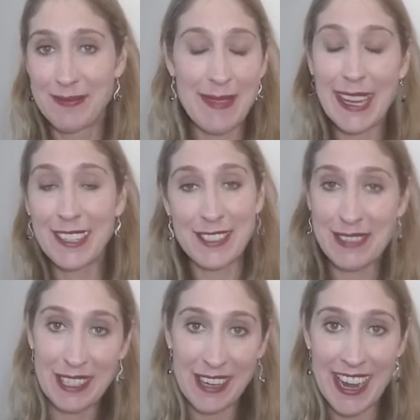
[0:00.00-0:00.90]
being
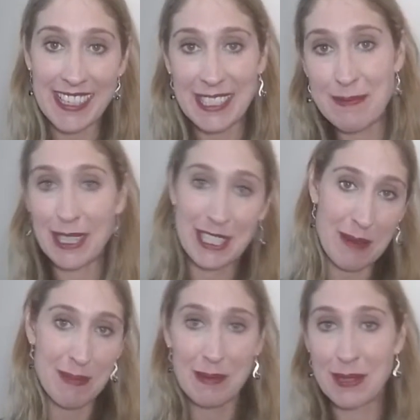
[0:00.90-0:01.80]
driven crazy by
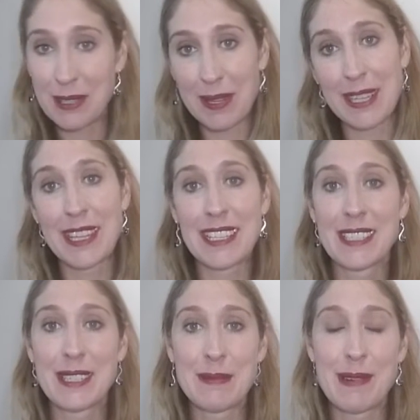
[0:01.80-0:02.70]
jumping between these
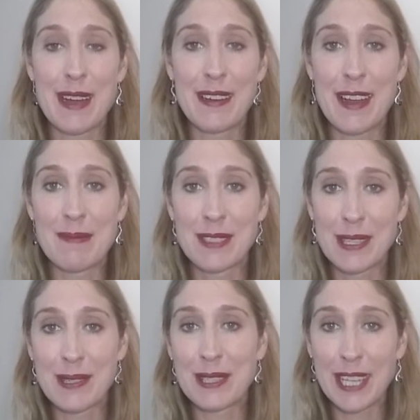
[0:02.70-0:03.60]
two programs,
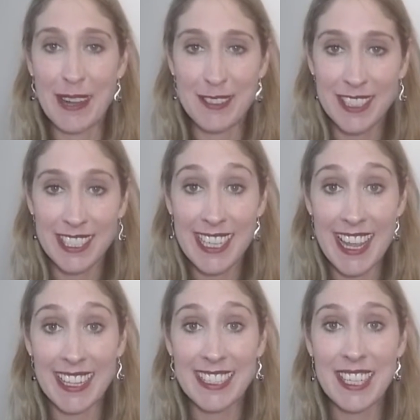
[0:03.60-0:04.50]
the audio and the
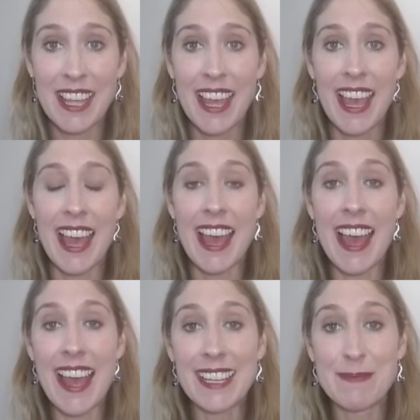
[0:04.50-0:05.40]
text.
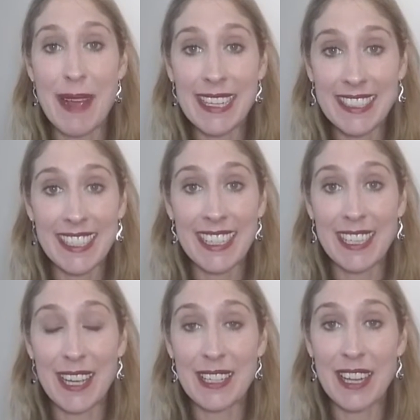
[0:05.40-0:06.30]
And basically
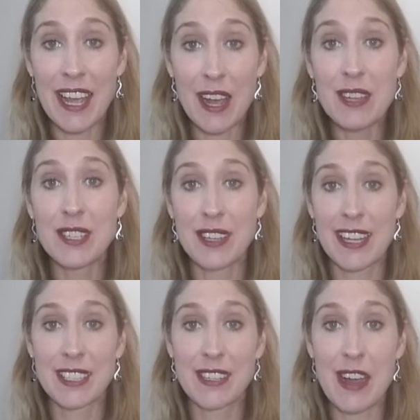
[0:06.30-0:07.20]

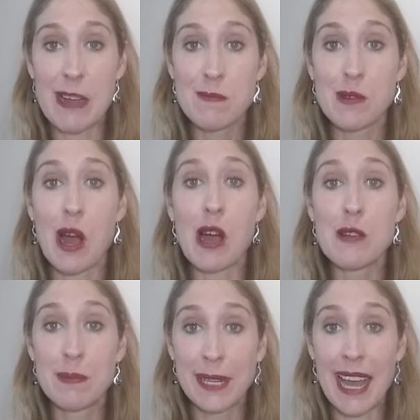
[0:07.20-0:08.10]
oTranscribe will
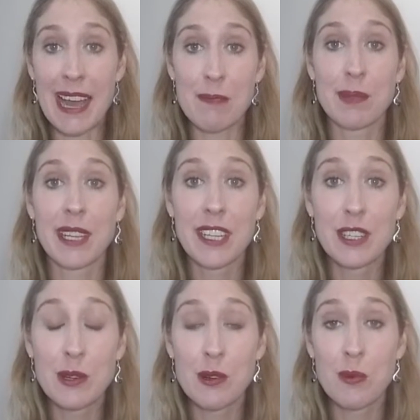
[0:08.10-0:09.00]
open up in
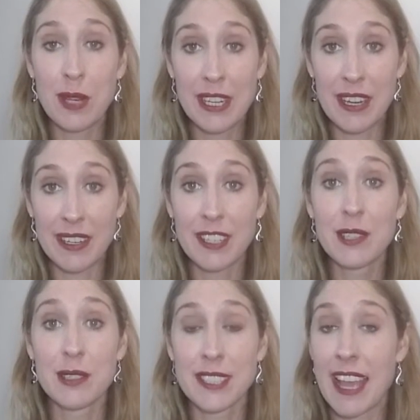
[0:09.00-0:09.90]
your window, in
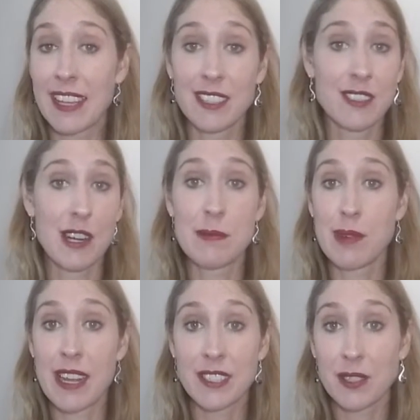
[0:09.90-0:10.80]
your, say, your Chrome
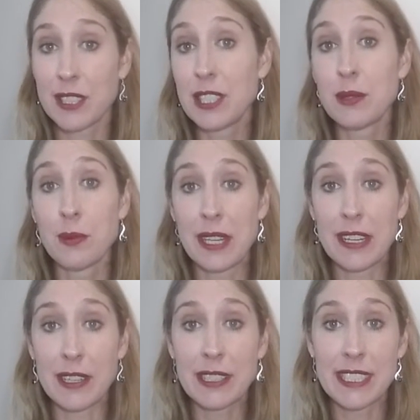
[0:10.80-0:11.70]
browser, in your
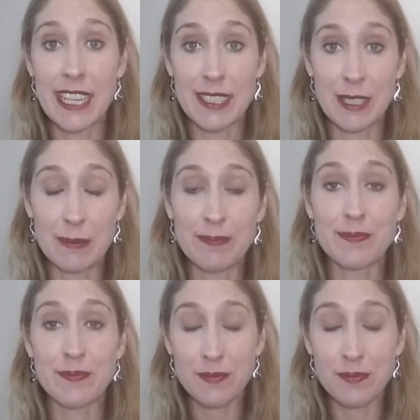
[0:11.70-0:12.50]
window, your desktop